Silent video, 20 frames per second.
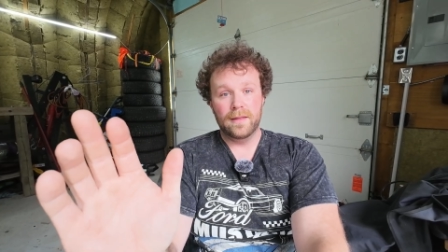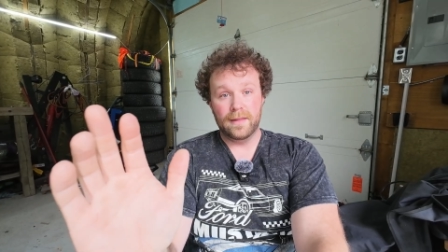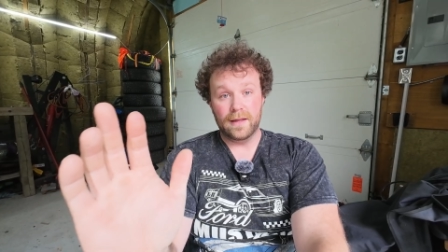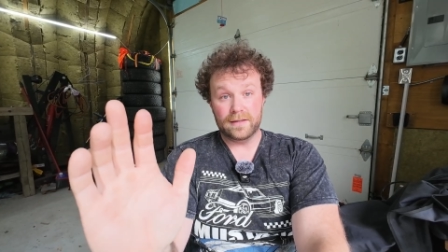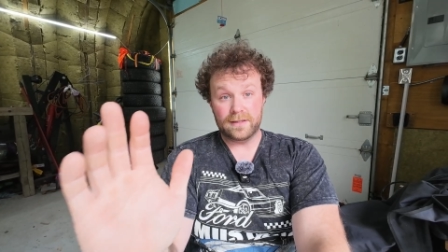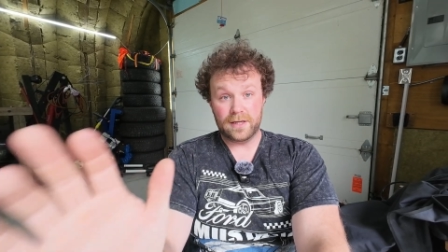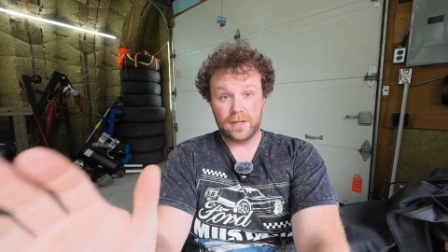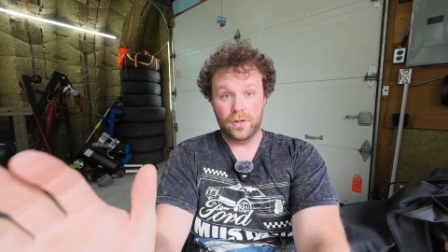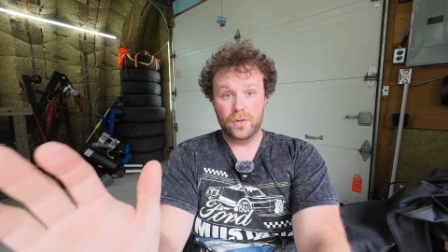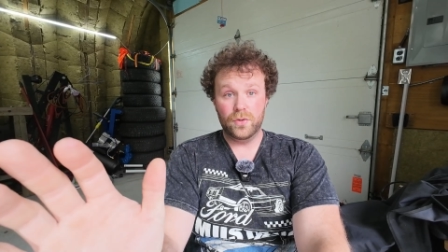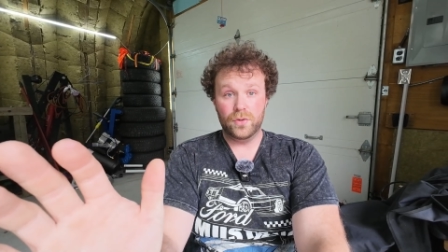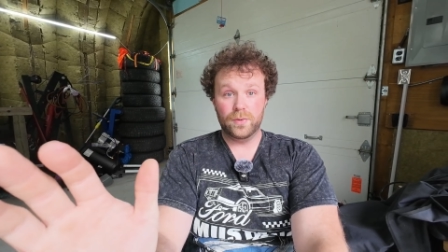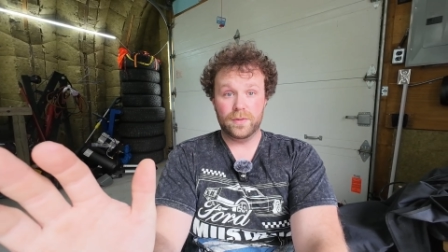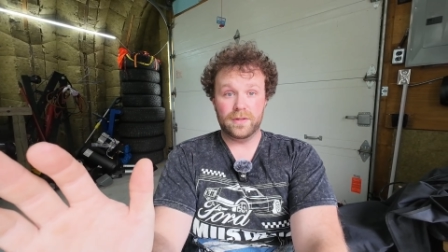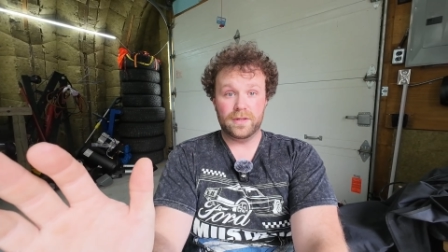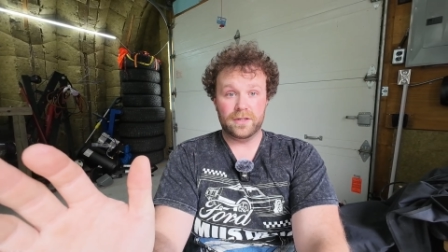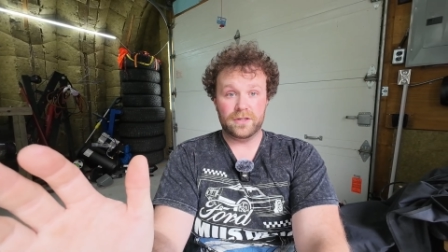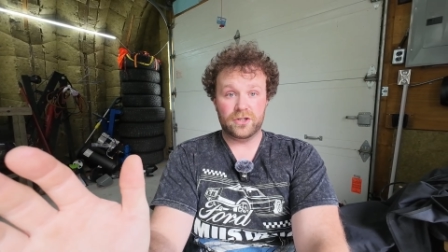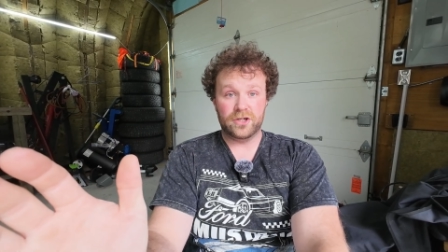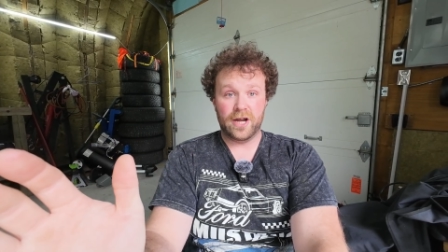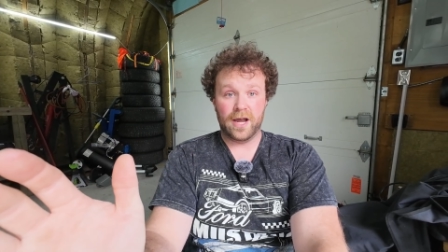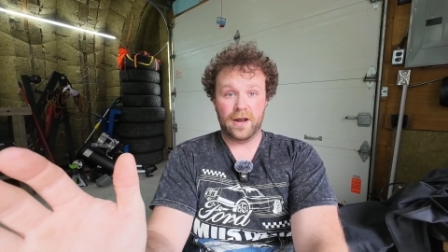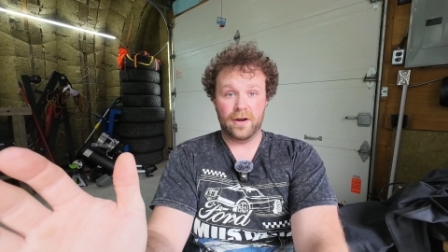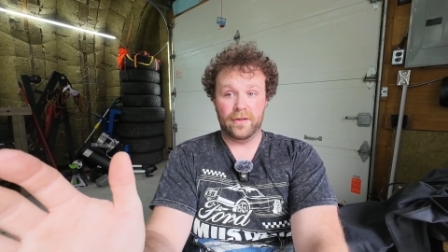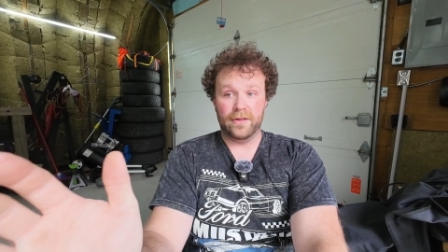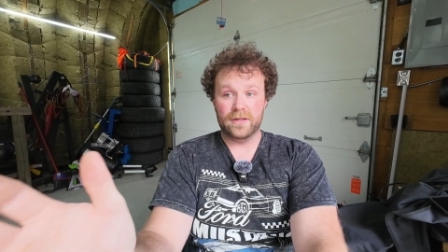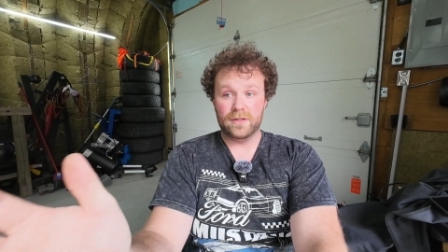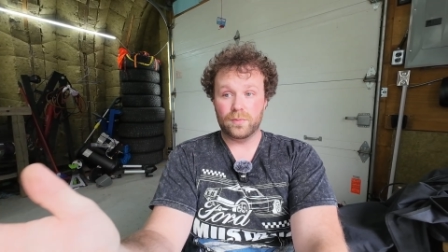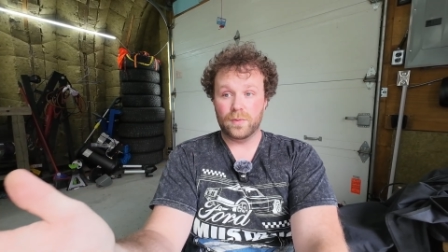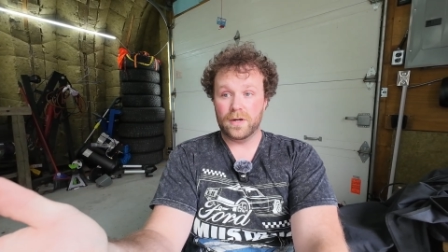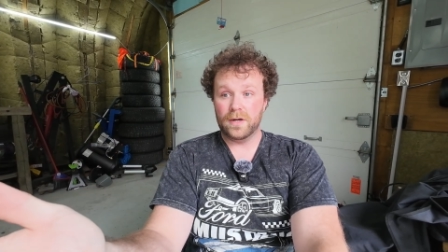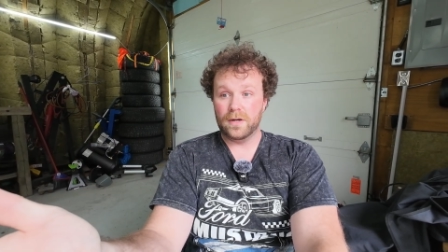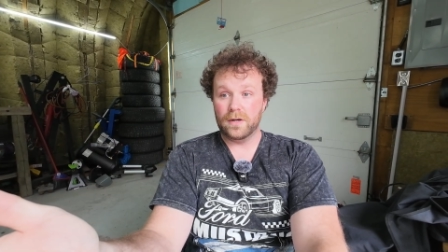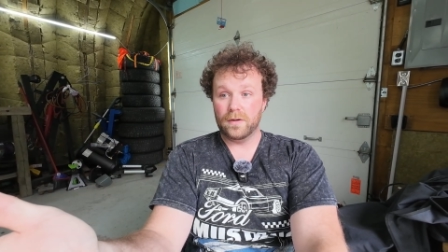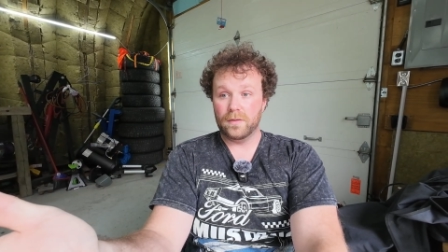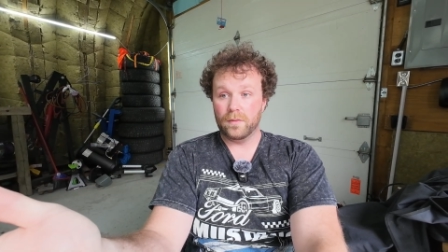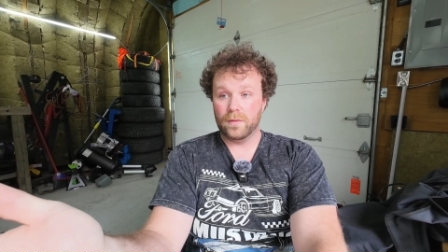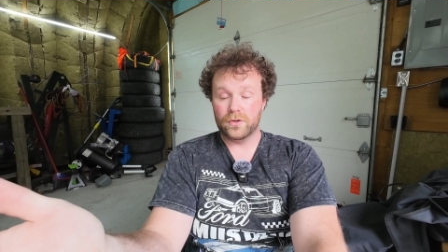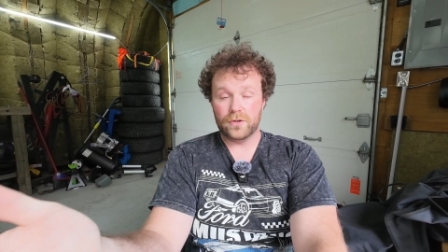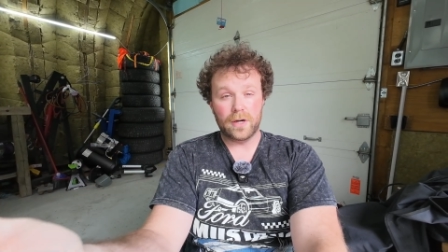that's huge with this channel. That's
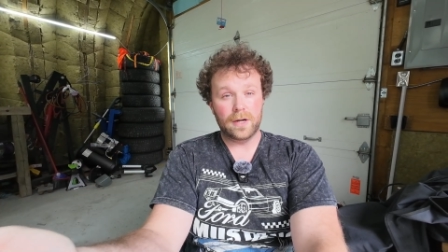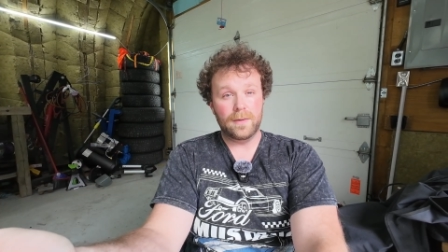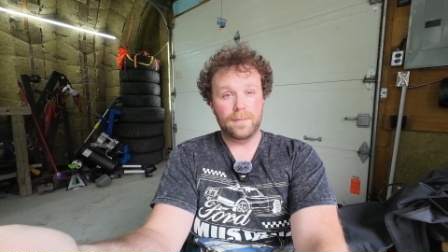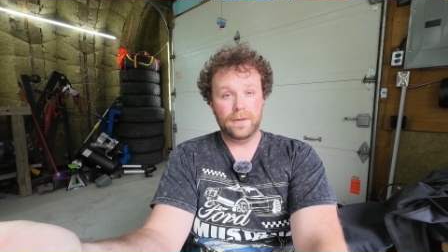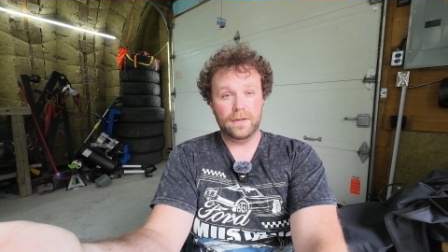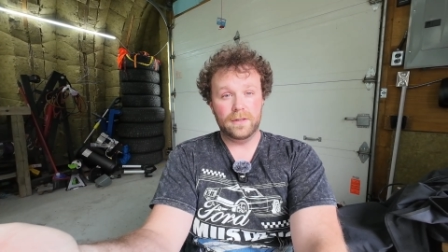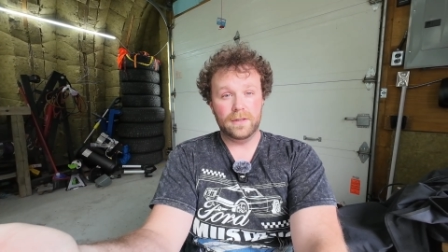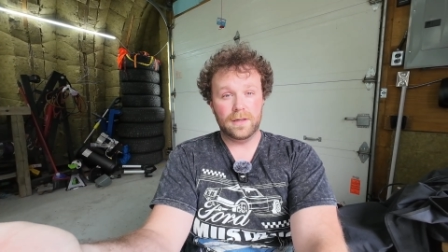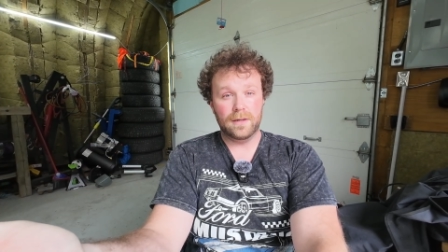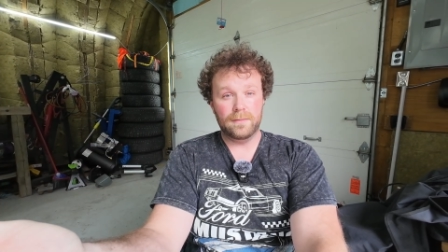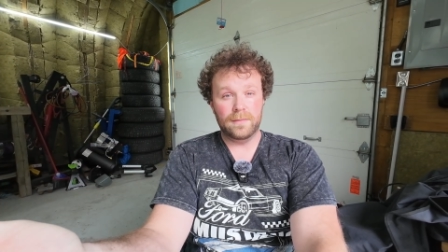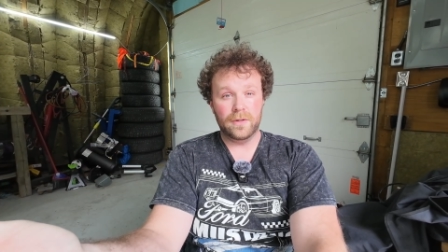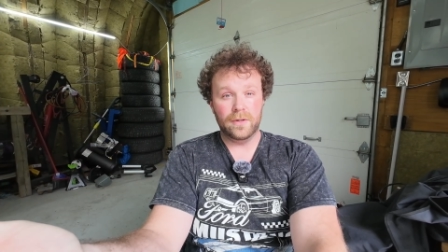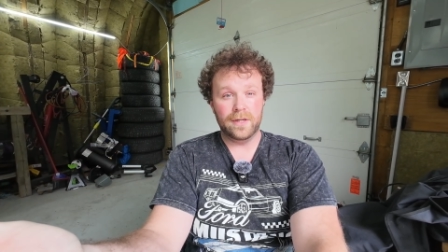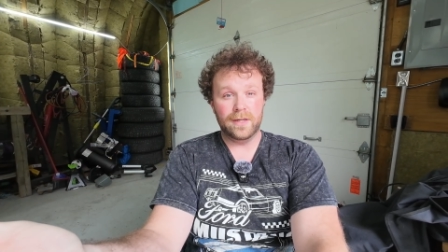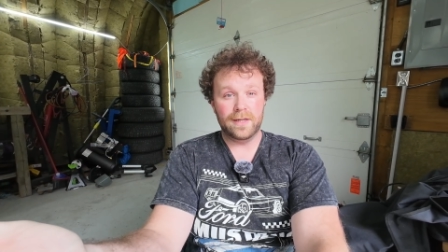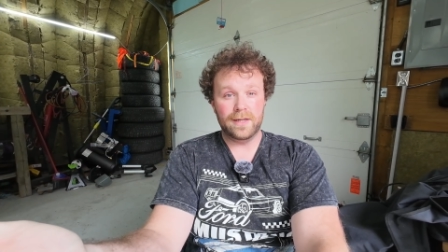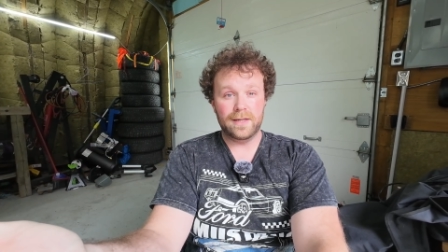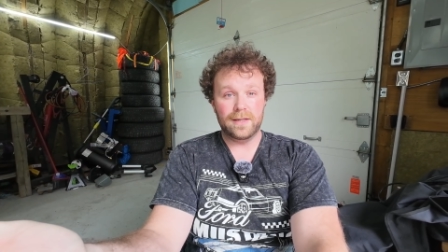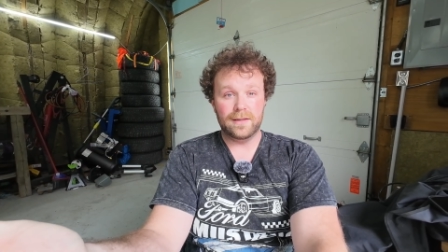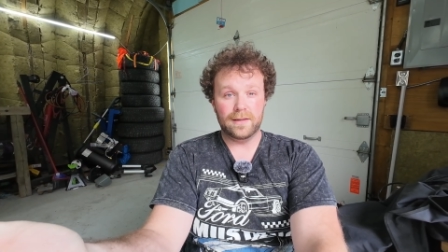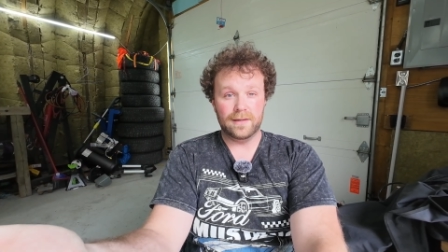where we're trying to build a community.